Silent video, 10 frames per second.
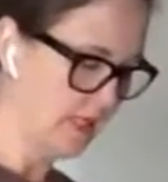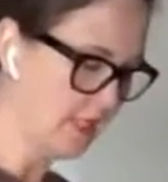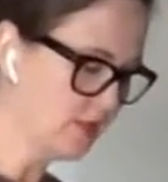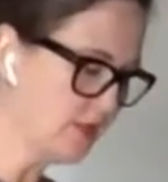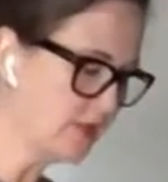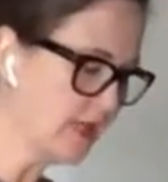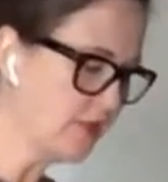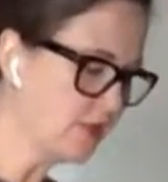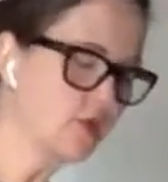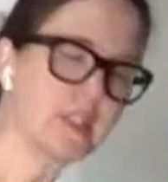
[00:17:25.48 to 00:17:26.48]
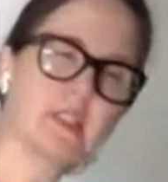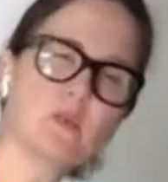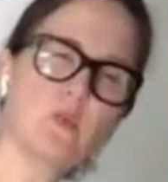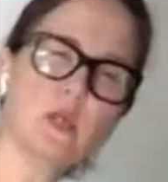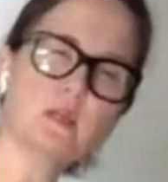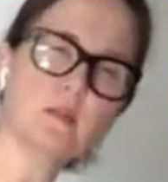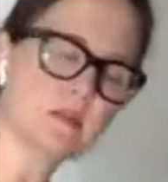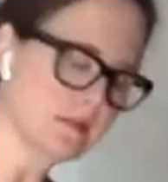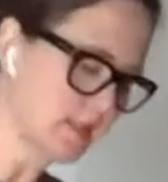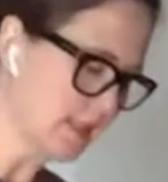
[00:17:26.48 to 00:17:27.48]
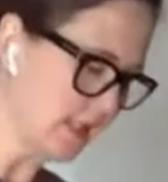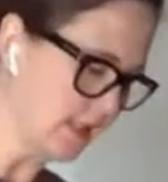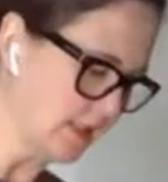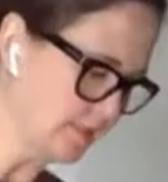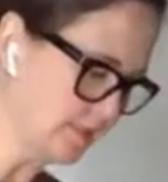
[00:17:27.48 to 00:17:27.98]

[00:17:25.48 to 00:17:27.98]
And just let your greens wilt slightly.